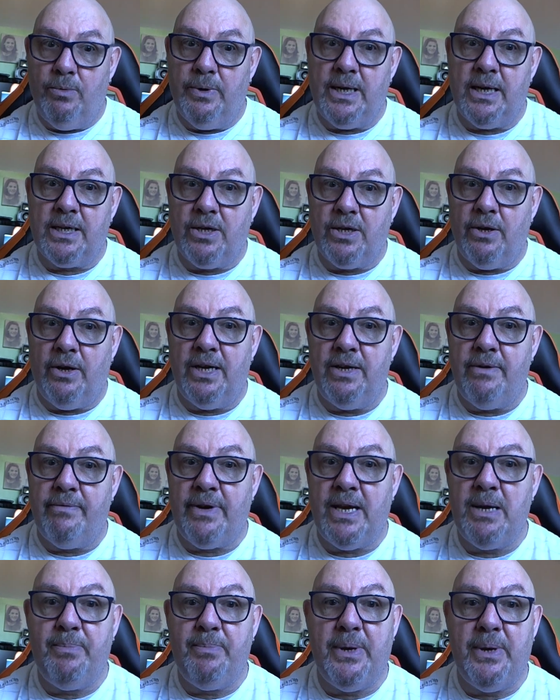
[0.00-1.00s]
when I got into
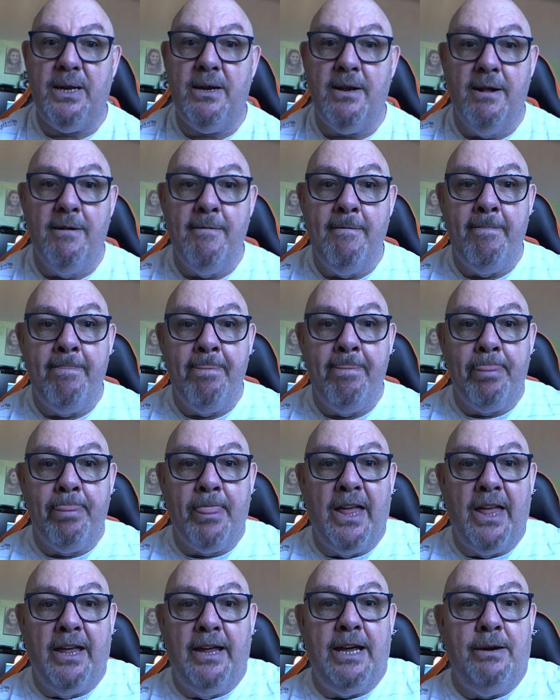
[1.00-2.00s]
vaping.
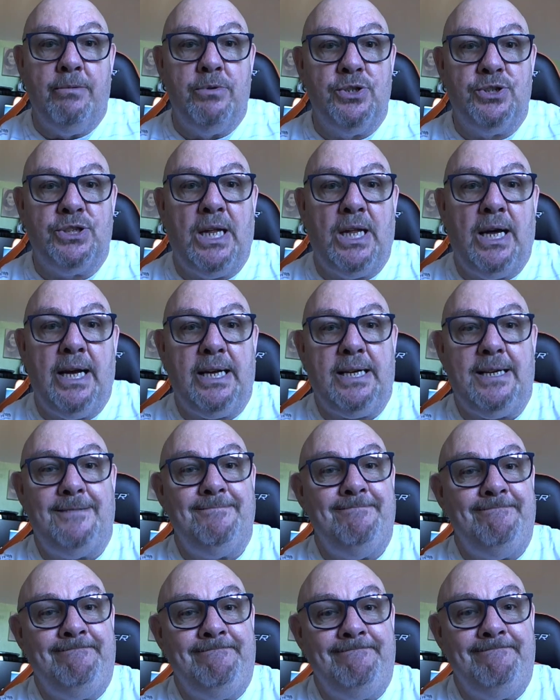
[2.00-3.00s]
It was like
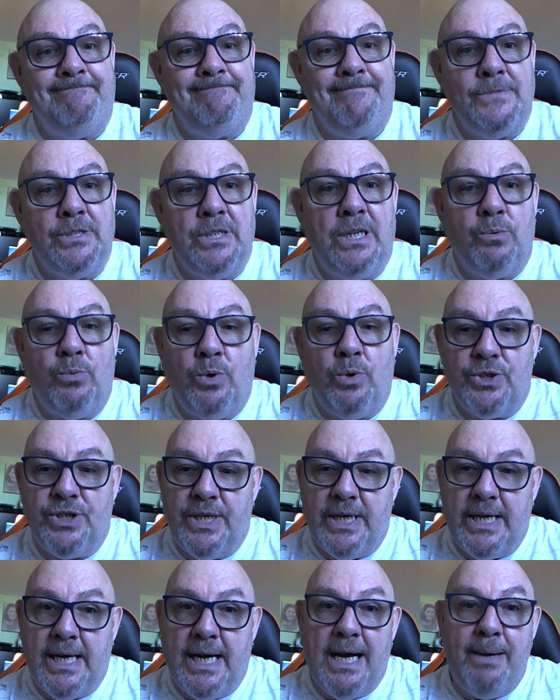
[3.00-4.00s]

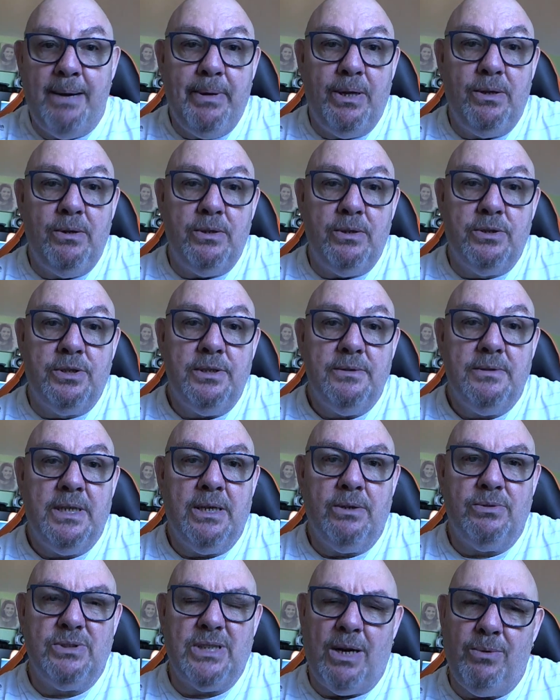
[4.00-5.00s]
watching a guy build.
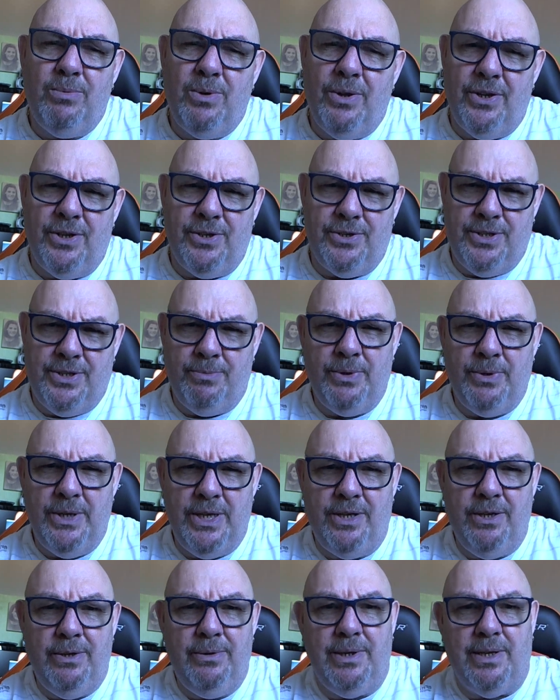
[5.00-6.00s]
I was like, what are
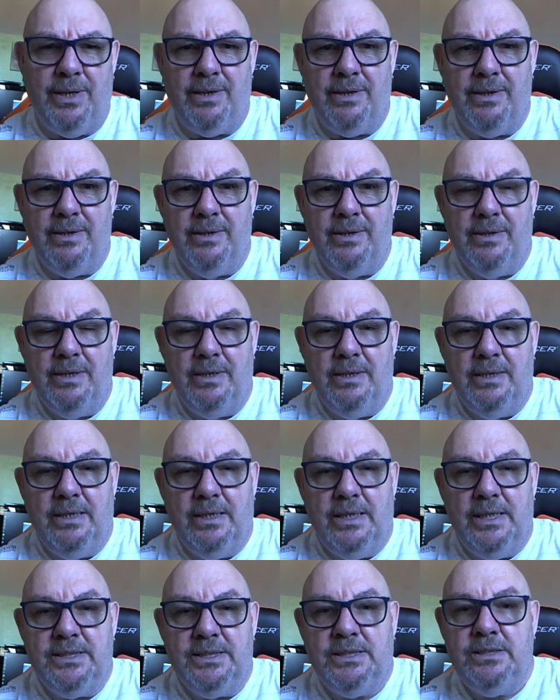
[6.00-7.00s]
you doing?
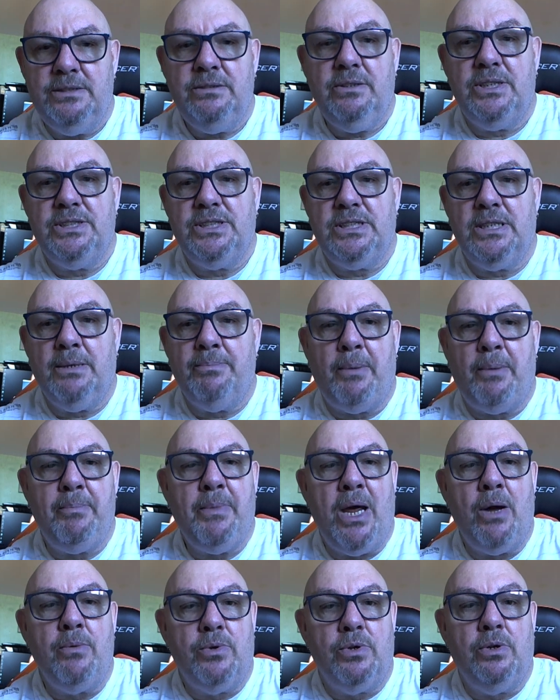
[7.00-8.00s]
He said, oh, I'm at
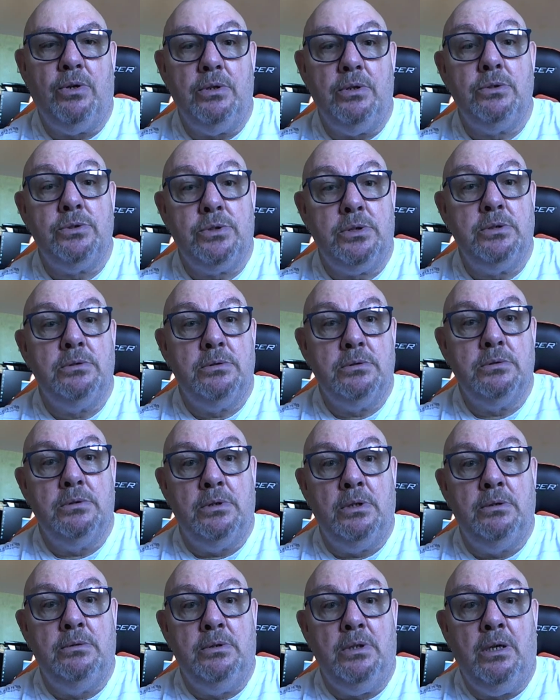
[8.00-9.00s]
my own coils and
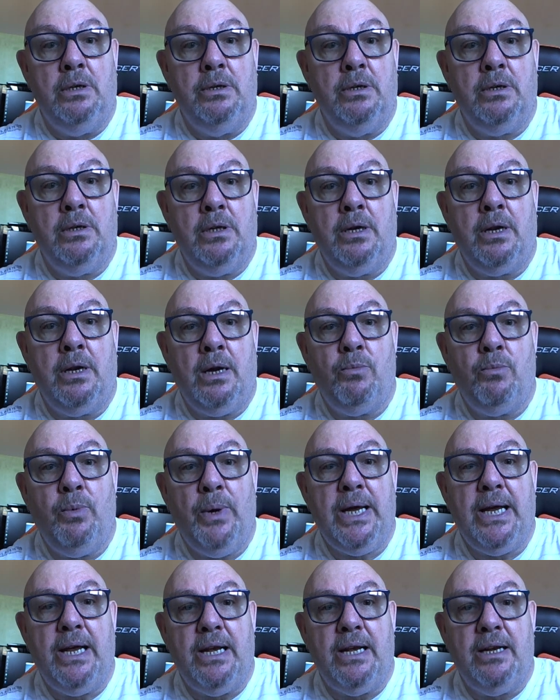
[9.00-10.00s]
I'm
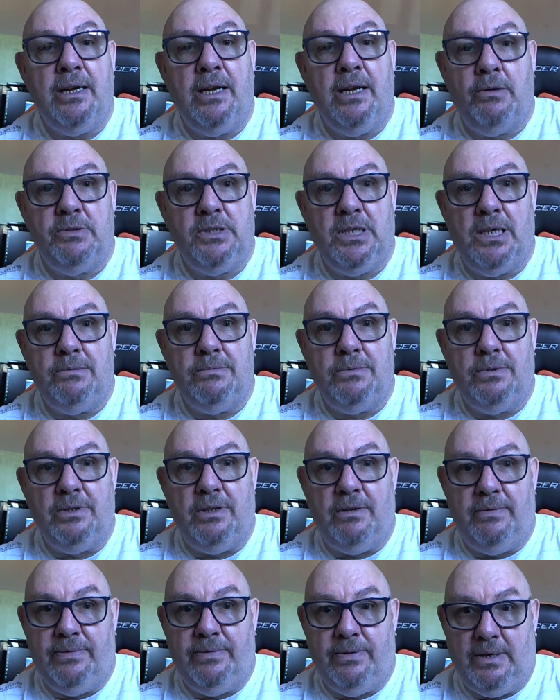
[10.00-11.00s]
wicked. And I was like,
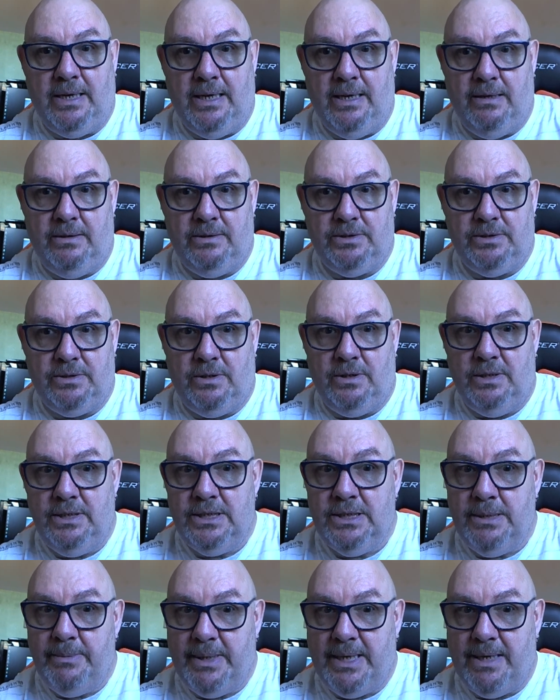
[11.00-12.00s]
what the fucking hell's all
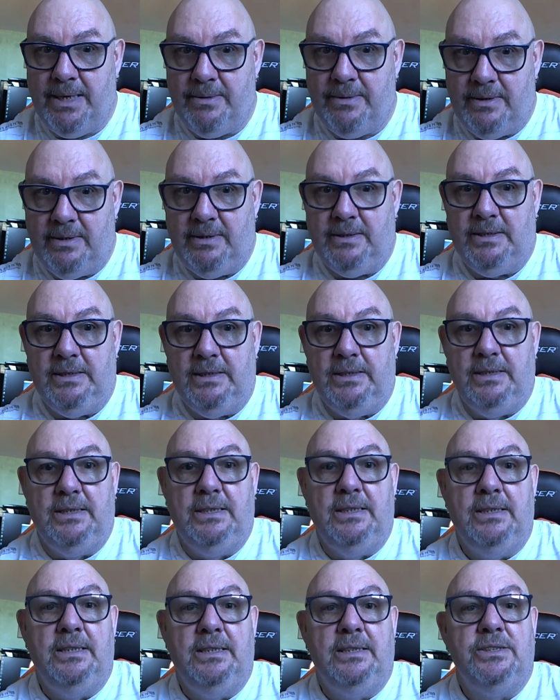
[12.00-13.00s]
this about?
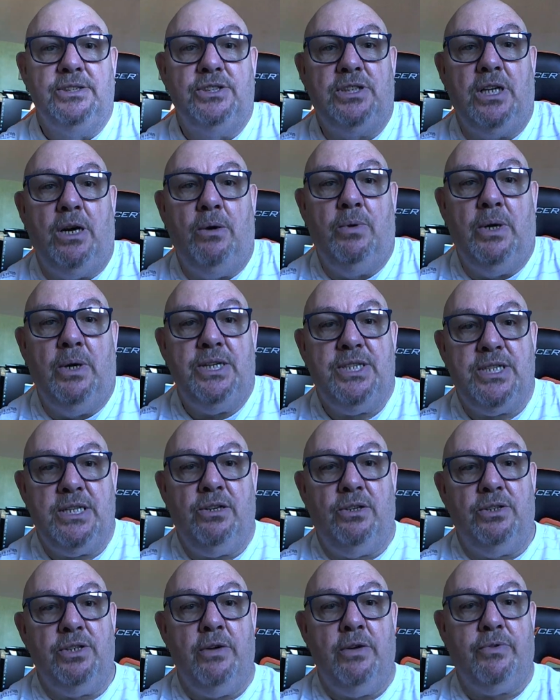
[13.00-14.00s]
So he said,
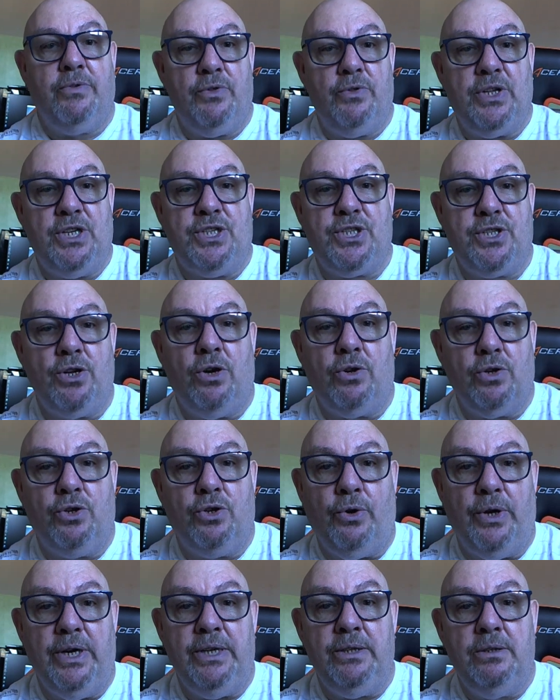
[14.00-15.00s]
look, you've got this stock
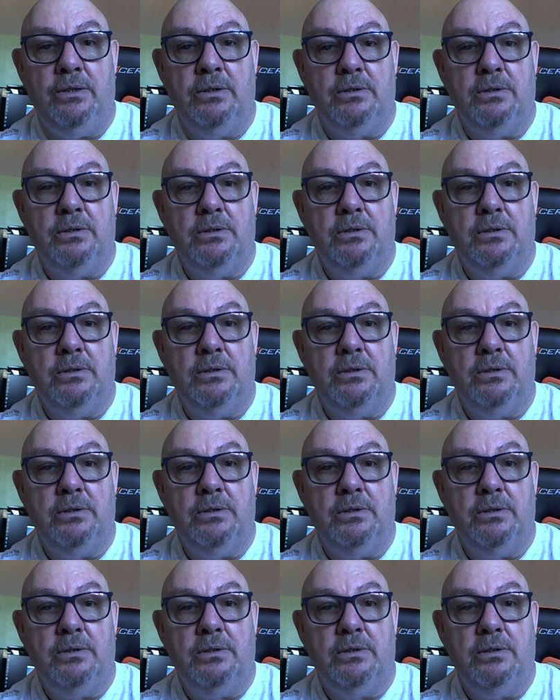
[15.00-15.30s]
coil.